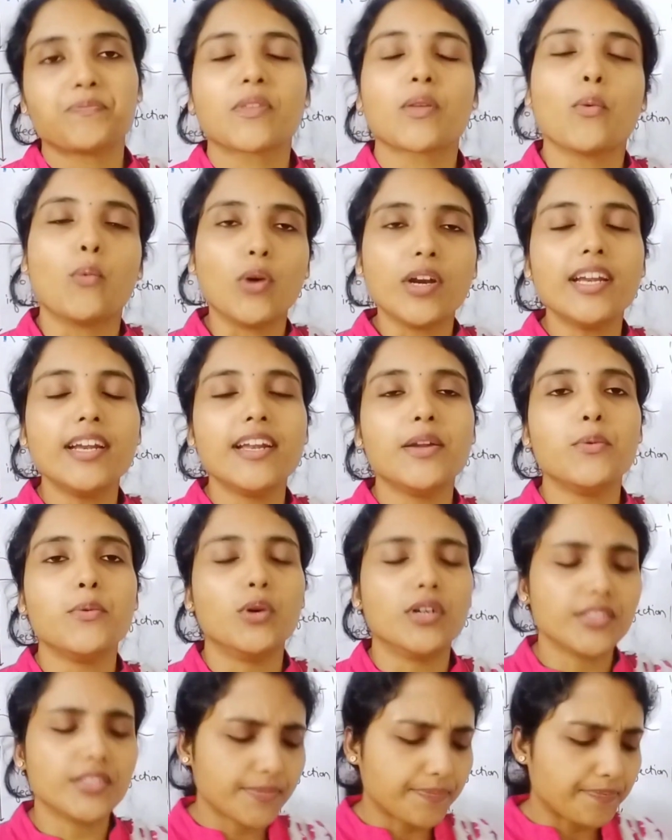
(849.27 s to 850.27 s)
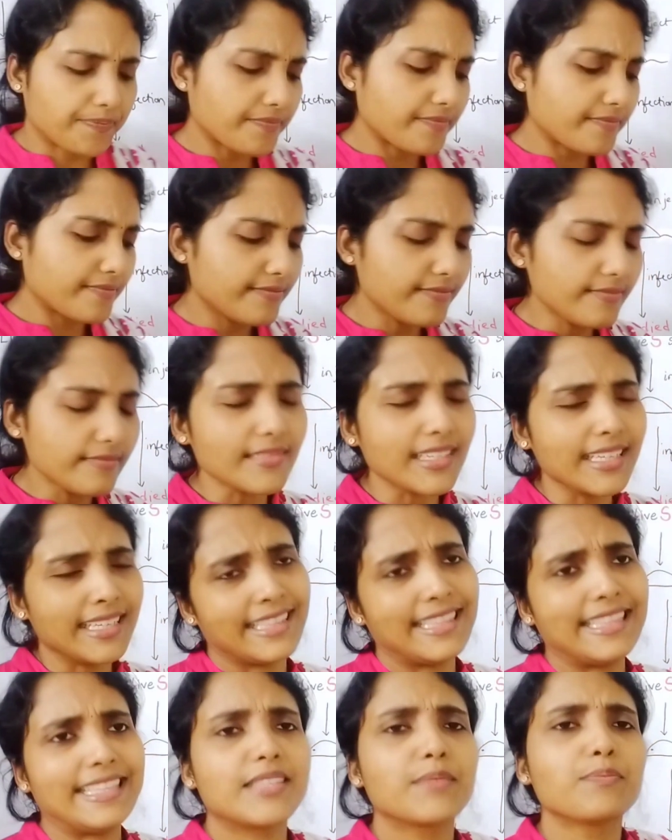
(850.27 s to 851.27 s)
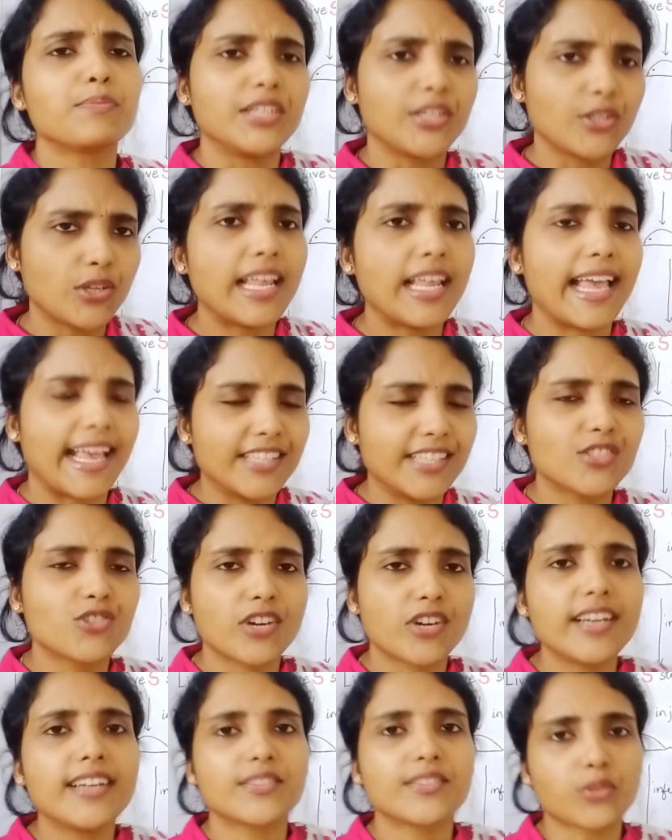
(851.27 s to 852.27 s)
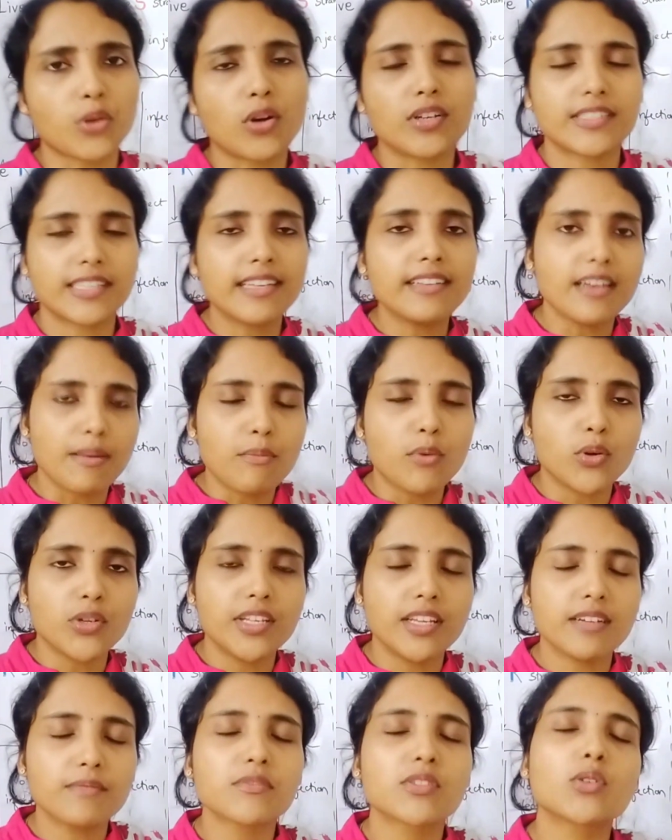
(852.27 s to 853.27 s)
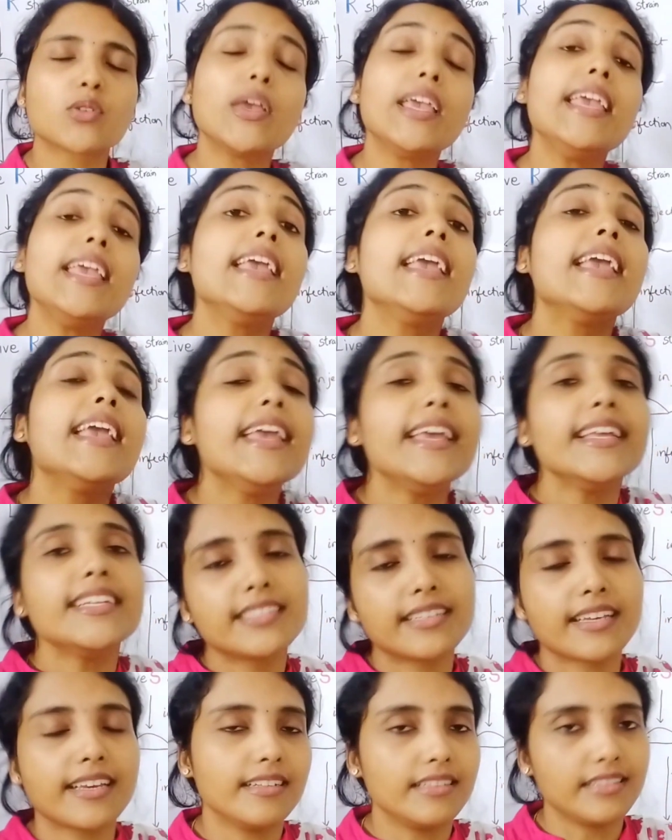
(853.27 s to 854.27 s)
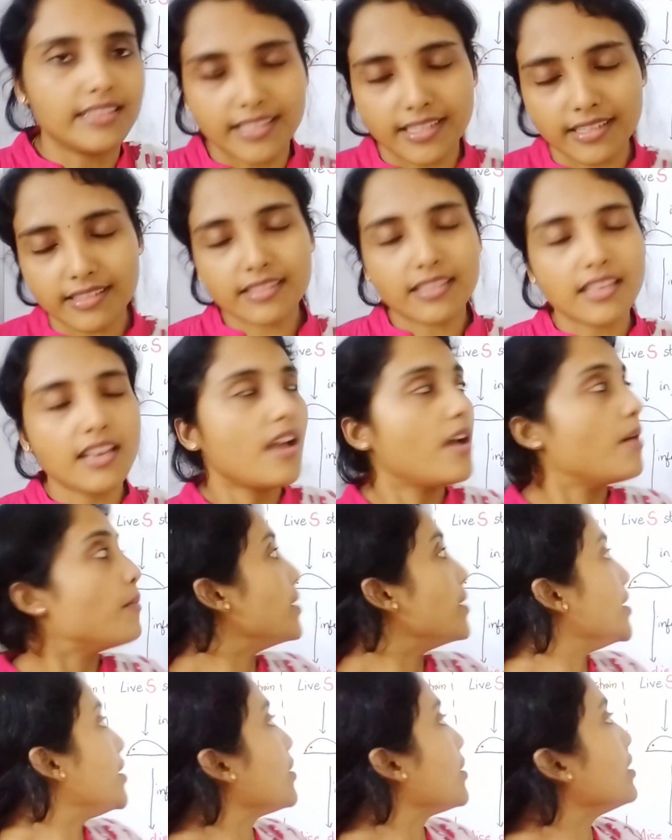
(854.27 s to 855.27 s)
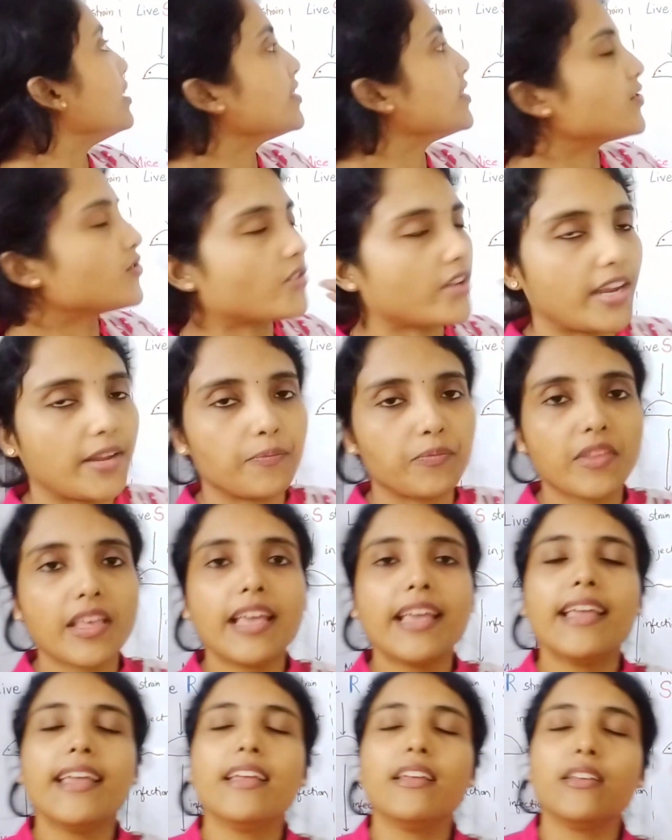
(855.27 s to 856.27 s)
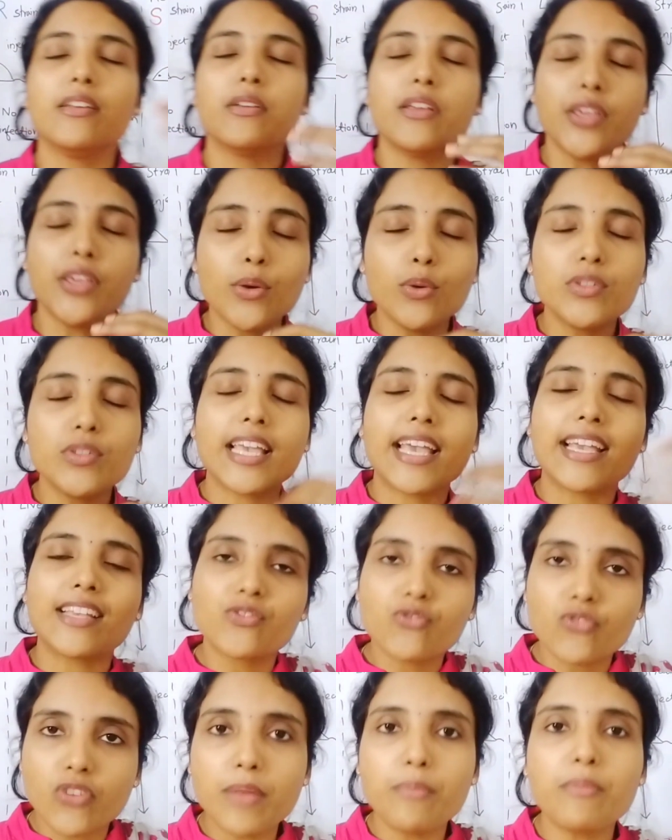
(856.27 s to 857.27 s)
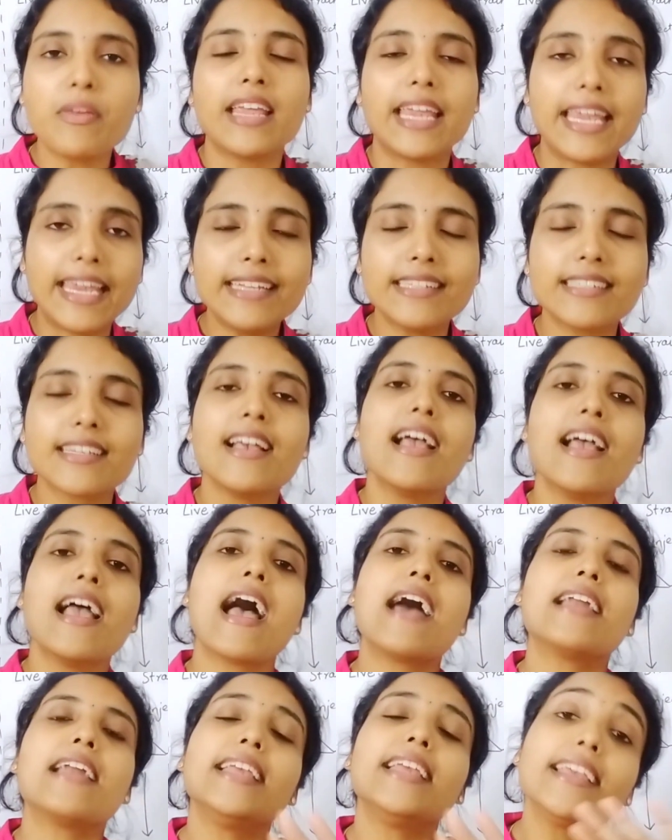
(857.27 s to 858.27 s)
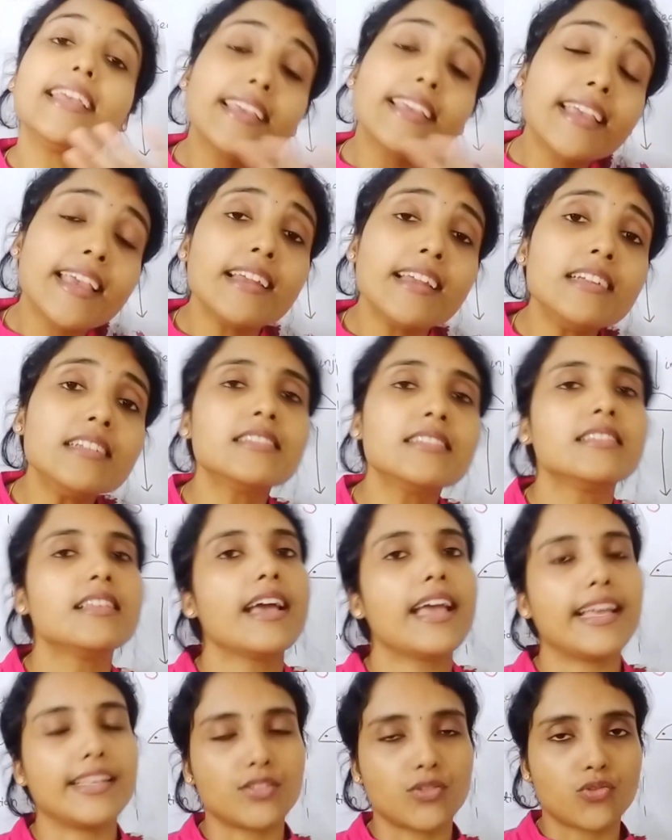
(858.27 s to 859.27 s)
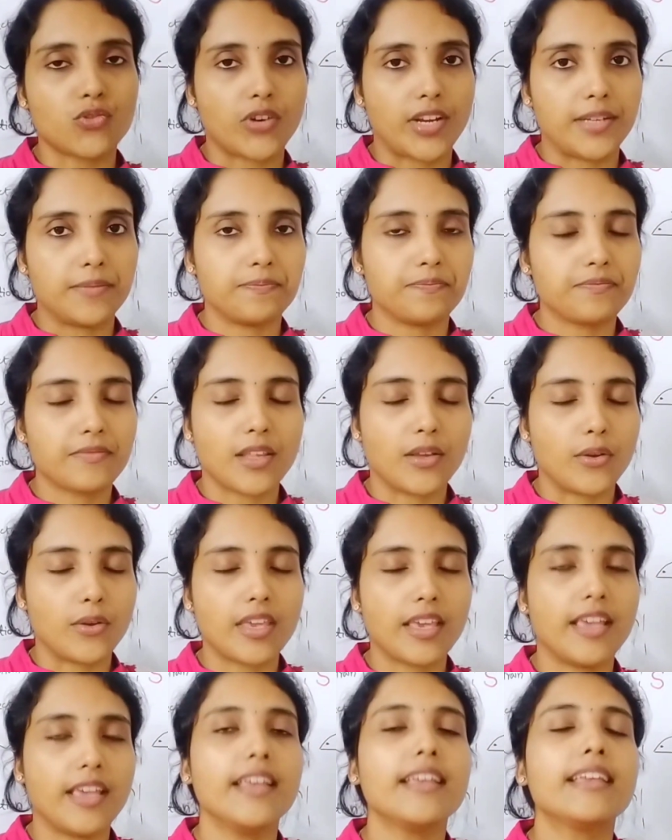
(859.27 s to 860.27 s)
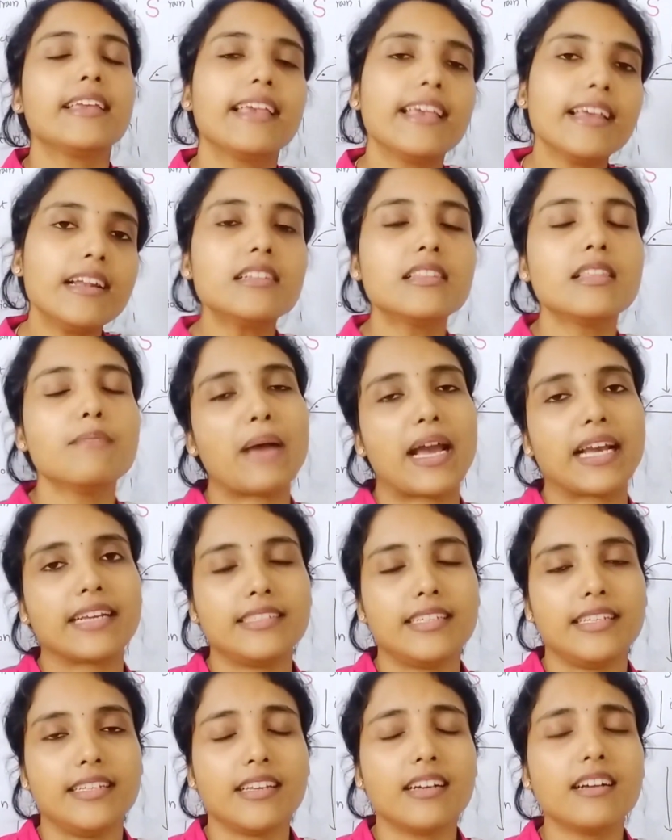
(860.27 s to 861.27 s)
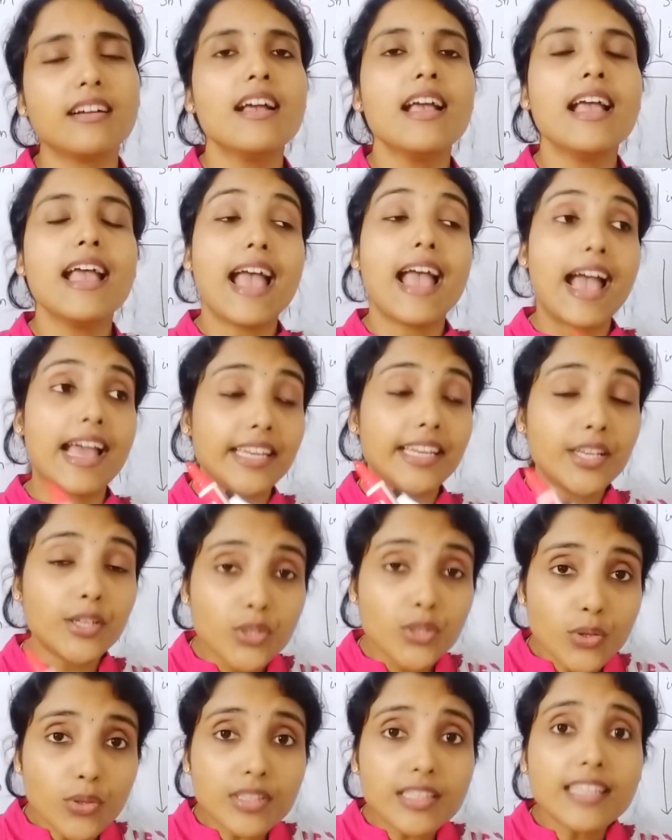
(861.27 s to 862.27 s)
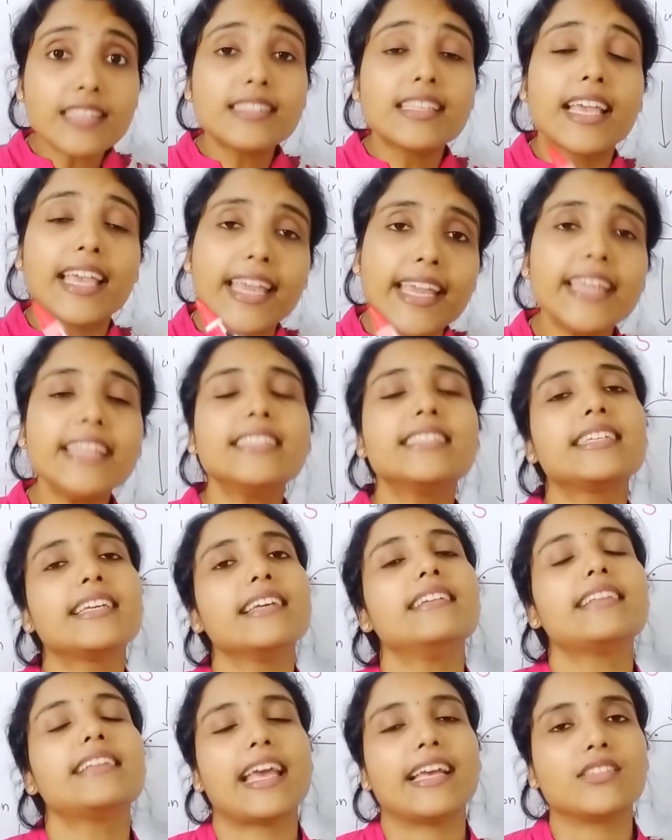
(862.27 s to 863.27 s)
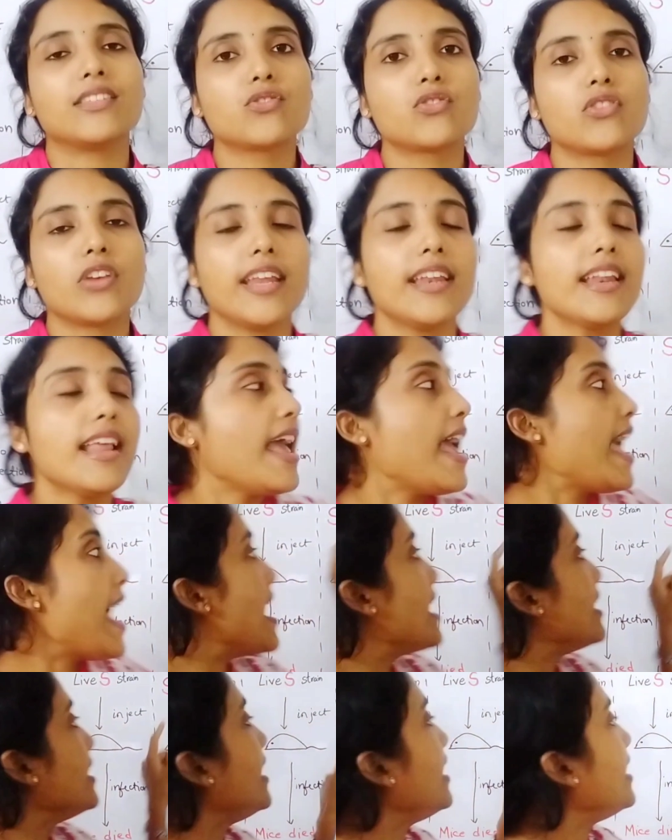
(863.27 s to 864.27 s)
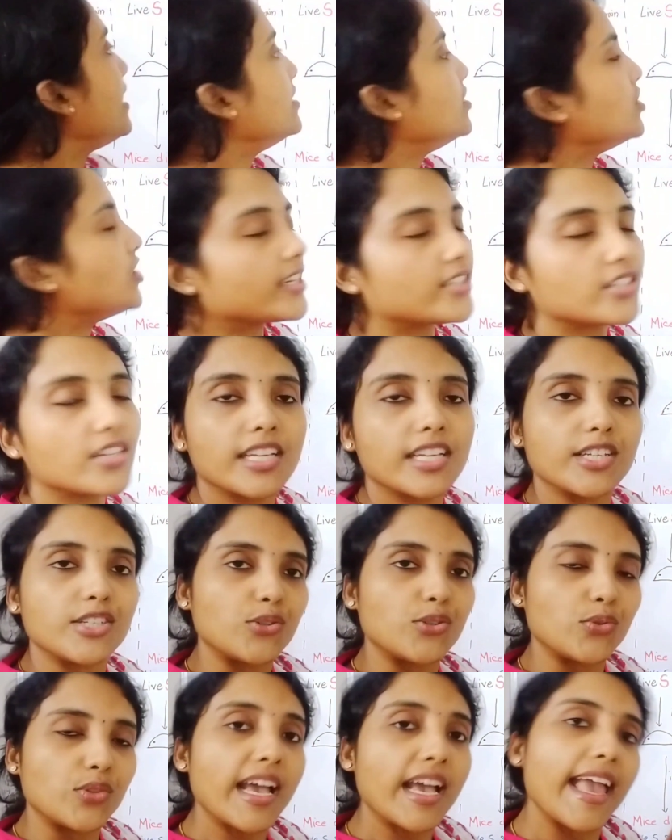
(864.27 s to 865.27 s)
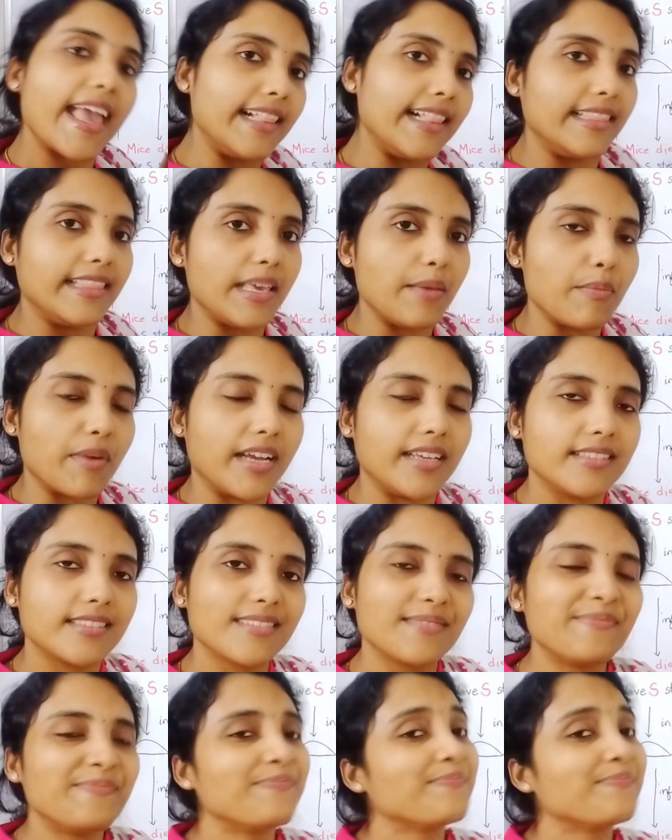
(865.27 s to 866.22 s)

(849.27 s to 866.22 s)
What he did was, this particular S strain is causing pneumonia, so he heat killed this particular strain. He used extreme heat and he killed the S strain. Okay, he killed the bacteria and he took this heat killed S strain and he injected it into the healthy mice.